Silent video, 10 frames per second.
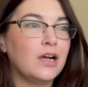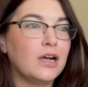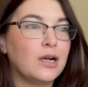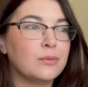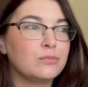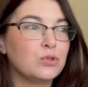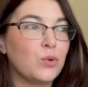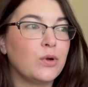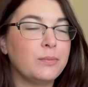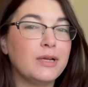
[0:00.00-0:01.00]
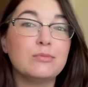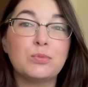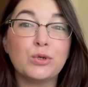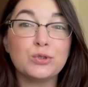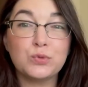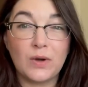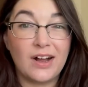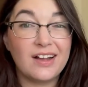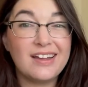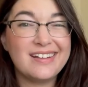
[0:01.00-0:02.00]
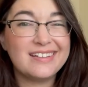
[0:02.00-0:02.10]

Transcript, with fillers: Um, so it becomes more dry.